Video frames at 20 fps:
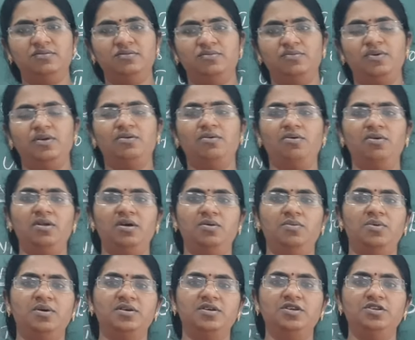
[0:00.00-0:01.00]
When all are
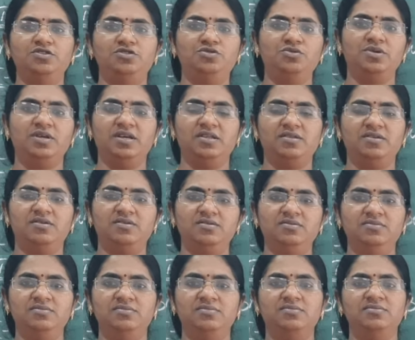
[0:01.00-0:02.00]
working together,
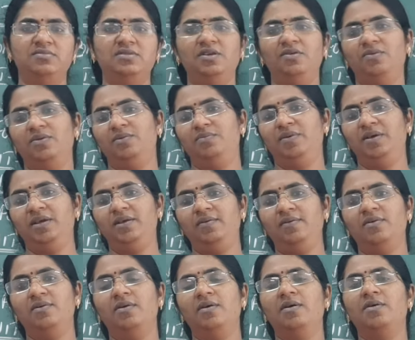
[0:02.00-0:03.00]
there will be
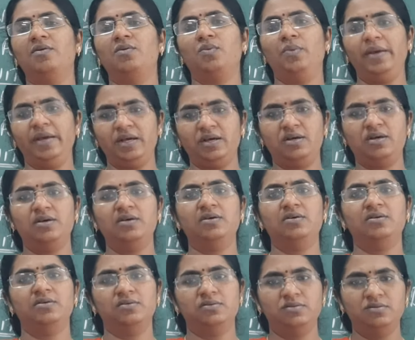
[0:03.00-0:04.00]
quick
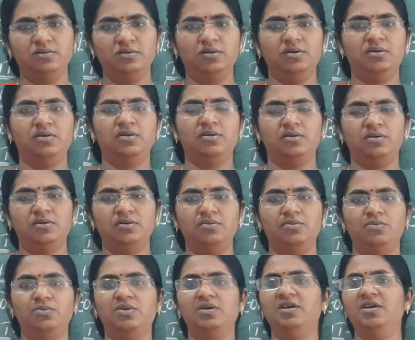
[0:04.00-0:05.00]

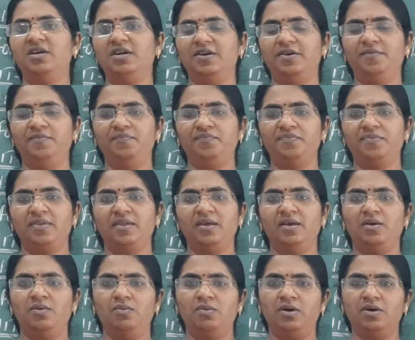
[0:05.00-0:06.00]
work
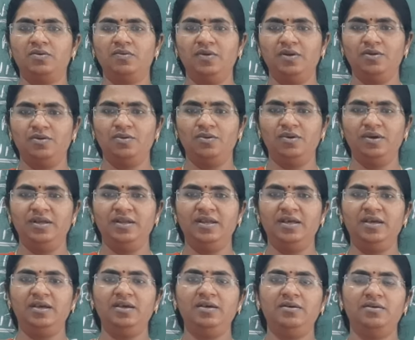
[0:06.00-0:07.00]
will go in
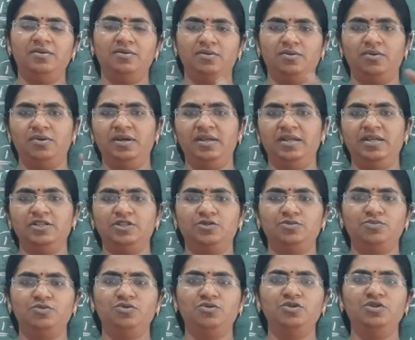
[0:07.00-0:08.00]
a
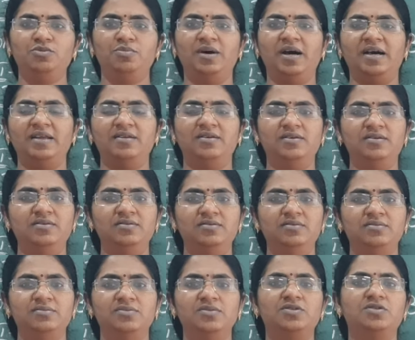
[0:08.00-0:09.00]
smooth
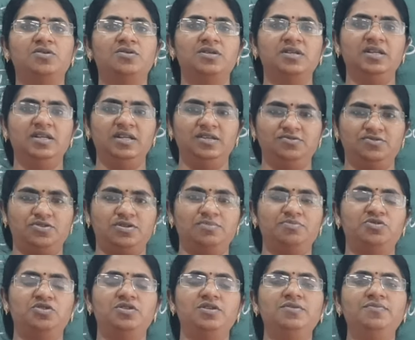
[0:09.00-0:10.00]
manner without any
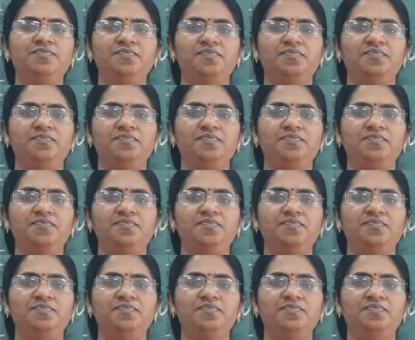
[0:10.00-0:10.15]
interruption.